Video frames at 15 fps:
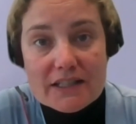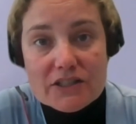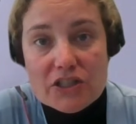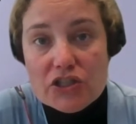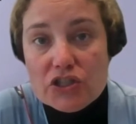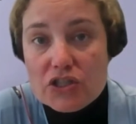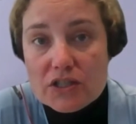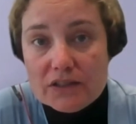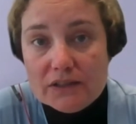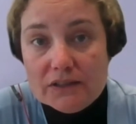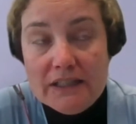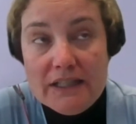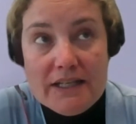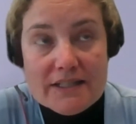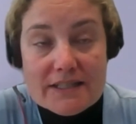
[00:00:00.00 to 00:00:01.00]
that
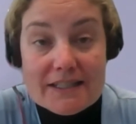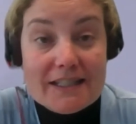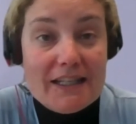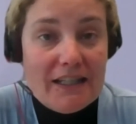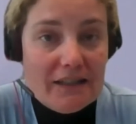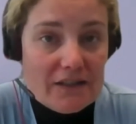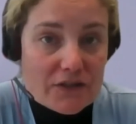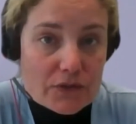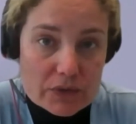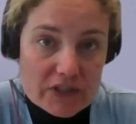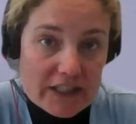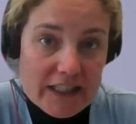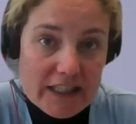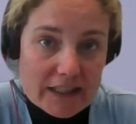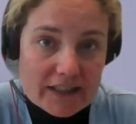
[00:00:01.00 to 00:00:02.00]
digital skills
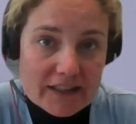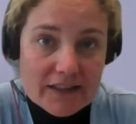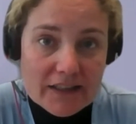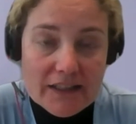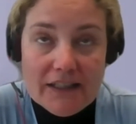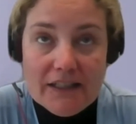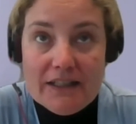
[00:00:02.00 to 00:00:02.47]
were needed.